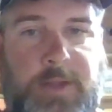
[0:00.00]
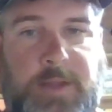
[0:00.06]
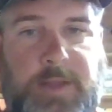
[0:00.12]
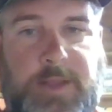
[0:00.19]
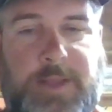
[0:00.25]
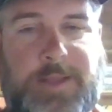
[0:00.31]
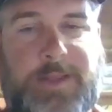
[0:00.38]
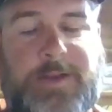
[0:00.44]

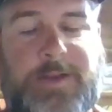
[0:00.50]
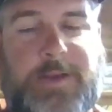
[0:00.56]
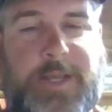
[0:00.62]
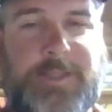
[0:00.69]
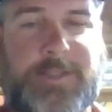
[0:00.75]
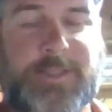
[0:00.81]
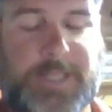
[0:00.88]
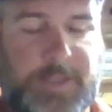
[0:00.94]
In the
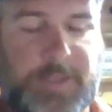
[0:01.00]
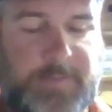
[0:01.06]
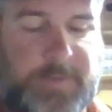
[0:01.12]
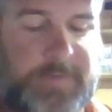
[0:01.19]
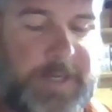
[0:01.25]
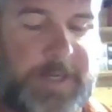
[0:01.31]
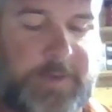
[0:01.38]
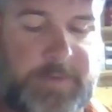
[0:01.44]
grand scheme of
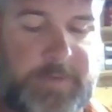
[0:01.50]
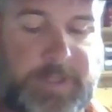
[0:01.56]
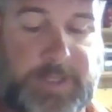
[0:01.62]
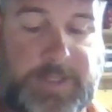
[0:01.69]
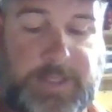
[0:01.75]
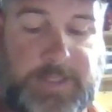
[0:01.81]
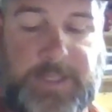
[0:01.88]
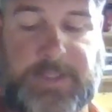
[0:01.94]
it, I don't really
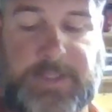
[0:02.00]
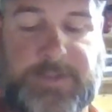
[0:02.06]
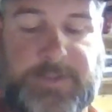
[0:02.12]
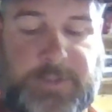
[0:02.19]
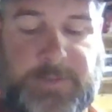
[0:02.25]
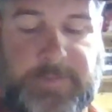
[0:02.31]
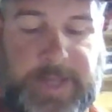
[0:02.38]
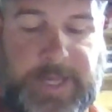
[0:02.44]
think that's
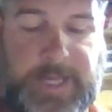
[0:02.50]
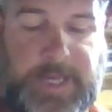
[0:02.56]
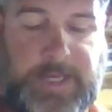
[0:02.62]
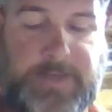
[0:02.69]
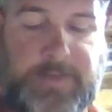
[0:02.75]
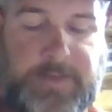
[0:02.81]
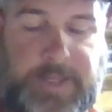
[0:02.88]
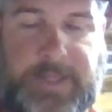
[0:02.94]
too
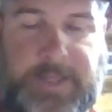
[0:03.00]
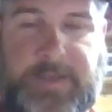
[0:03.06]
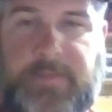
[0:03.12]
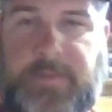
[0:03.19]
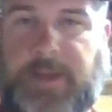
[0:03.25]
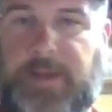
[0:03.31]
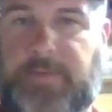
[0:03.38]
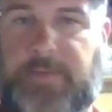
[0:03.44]
bad. Like,
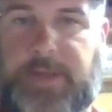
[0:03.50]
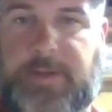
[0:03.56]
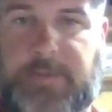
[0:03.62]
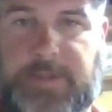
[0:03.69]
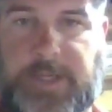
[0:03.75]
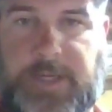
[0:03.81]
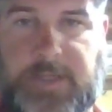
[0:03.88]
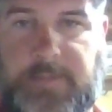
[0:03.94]
kind of like we
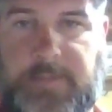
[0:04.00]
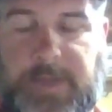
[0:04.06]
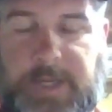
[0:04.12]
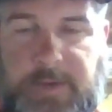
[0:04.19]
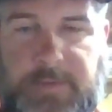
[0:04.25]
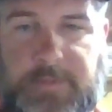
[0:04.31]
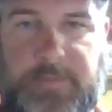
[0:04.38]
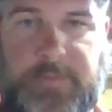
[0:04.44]
talked
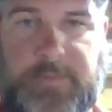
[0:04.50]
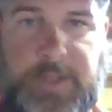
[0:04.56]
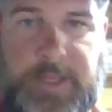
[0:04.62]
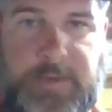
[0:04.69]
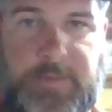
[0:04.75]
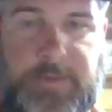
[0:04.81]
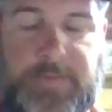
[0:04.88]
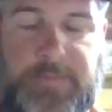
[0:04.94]
about, and
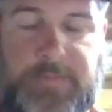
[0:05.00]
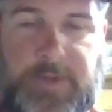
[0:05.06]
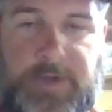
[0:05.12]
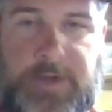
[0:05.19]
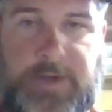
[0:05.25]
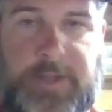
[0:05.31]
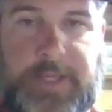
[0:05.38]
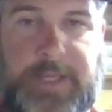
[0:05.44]
like we
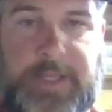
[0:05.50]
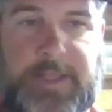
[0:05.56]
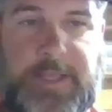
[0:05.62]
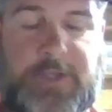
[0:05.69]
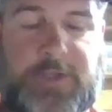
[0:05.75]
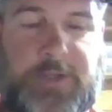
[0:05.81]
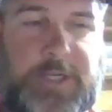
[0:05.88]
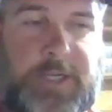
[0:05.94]
learned, like
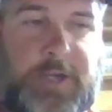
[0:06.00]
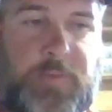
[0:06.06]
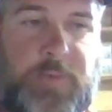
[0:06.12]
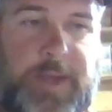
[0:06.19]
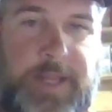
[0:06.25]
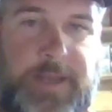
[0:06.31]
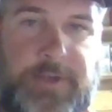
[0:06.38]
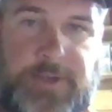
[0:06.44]
that trigger
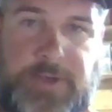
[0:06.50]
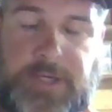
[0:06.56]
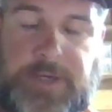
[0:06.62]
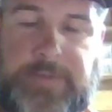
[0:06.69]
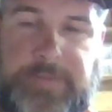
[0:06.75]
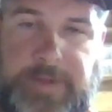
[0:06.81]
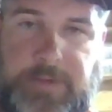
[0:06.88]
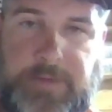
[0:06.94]
weight and
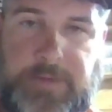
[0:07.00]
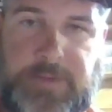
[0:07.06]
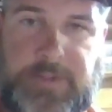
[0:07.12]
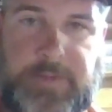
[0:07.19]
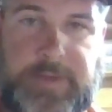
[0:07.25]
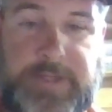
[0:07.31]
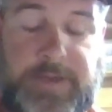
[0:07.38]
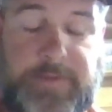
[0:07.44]
trigger feels a
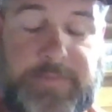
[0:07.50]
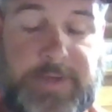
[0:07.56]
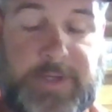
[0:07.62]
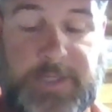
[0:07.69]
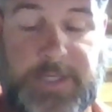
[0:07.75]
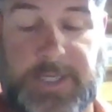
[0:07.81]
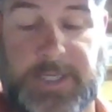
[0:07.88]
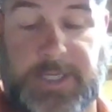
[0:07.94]
little bit
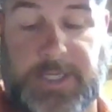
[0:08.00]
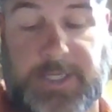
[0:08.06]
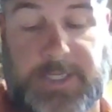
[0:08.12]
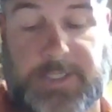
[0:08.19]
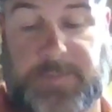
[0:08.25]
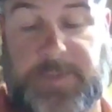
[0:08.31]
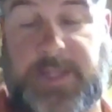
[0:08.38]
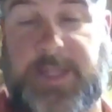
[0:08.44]
different.
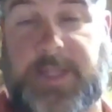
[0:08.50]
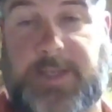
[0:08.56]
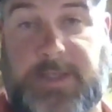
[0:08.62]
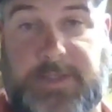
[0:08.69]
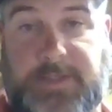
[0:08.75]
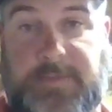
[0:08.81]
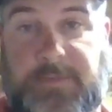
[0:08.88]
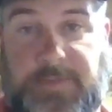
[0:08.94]
To me, that
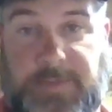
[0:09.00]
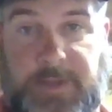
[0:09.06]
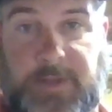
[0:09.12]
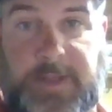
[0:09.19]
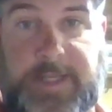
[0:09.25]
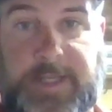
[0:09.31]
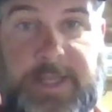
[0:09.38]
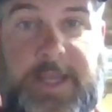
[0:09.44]
doesn't feel
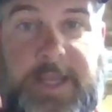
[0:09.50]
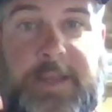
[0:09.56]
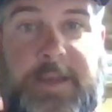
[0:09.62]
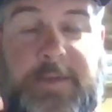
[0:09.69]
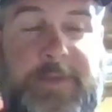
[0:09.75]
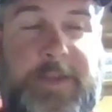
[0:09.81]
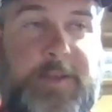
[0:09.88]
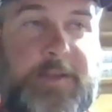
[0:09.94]
like that
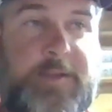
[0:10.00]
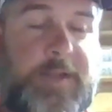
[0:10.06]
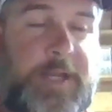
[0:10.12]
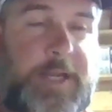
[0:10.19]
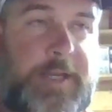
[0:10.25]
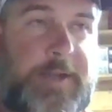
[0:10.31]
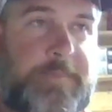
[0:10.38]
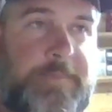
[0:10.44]
heavy.
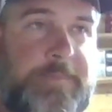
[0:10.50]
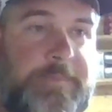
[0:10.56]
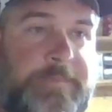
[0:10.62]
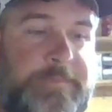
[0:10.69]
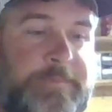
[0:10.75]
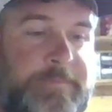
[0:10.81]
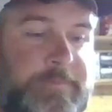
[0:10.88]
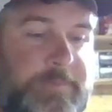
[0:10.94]

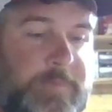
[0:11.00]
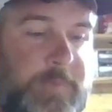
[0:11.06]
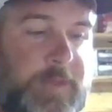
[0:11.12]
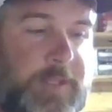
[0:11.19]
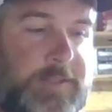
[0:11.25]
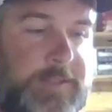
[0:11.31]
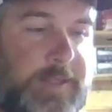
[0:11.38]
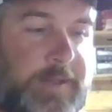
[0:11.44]

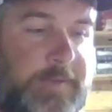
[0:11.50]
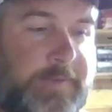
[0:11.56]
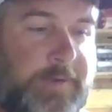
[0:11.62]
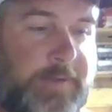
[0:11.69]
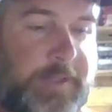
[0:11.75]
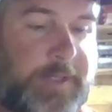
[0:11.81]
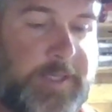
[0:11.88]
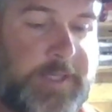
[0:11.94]
It's
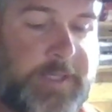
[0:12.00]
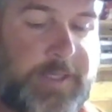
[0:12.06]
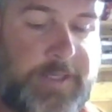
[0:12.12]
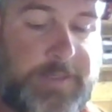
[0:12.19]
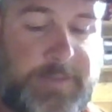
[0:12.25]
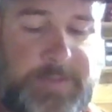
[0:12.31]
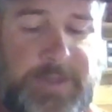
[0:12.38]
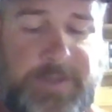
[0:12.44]
definitely,
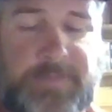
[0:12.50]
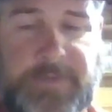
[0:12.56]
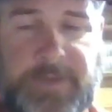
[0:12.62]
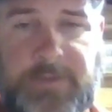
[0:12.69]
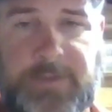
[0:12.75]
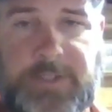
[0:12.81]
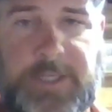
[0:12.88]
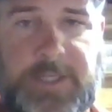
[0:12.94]
to me, it
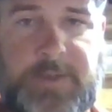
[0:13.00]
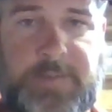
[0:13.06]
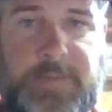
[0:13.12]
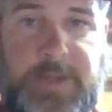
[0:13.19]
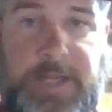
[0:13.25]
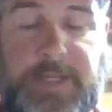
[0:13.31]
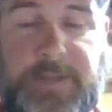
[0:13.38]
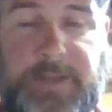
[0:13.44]
feels good,
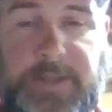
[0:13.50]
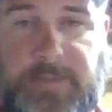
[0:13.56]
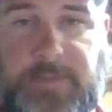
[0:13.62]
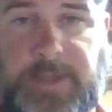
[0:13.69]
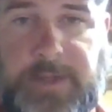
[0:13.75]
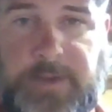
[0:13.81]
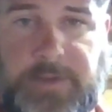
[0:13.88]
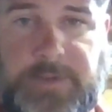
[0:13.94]
but I think
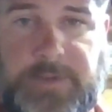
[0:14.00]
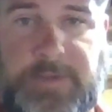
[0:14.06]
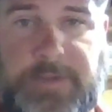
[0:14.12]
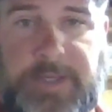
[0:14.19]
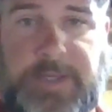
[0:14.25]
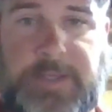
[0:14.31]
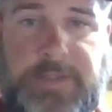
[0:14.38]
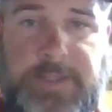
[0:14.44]
we can also
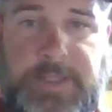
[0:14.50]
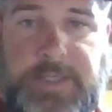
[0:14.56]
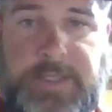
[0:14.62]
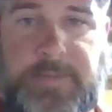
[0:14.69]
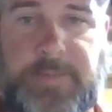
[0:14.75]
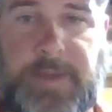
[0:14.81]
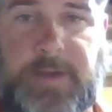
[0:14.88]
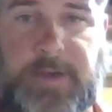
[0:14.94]
get it
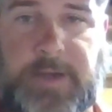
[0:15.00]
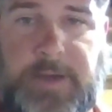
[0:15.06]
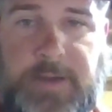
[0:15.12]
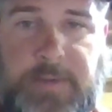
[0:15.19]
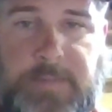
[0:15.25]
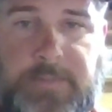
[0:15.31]
better here.